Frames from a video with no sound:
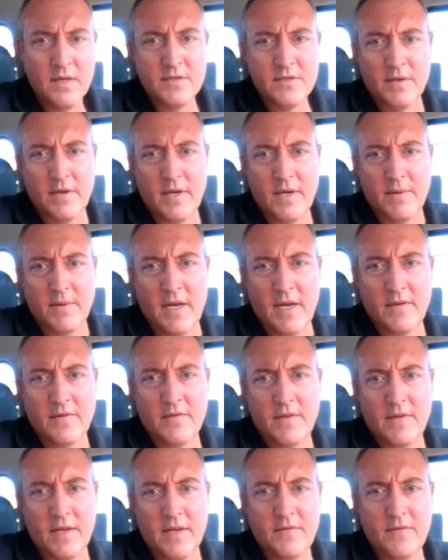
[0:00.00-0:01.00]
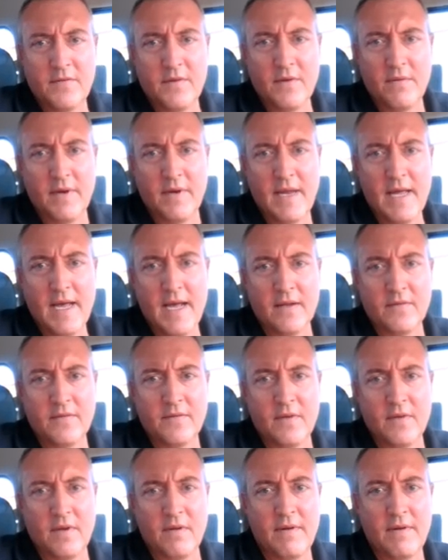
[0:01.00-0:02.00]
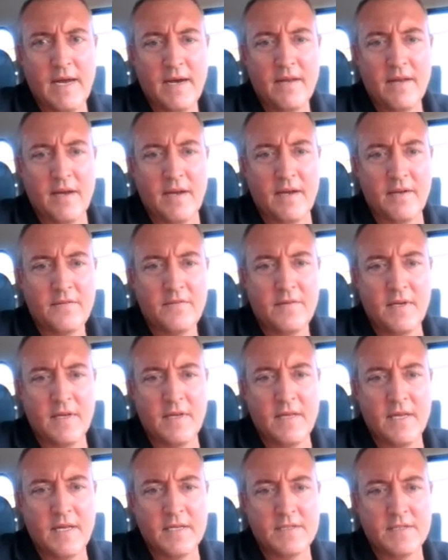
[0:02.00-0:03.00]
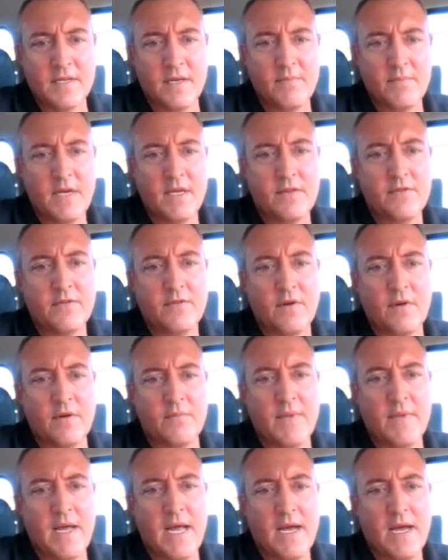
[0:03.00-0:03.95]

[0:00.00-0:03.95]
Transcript: So anyways, that's doing that. So now that I see this, I may throw it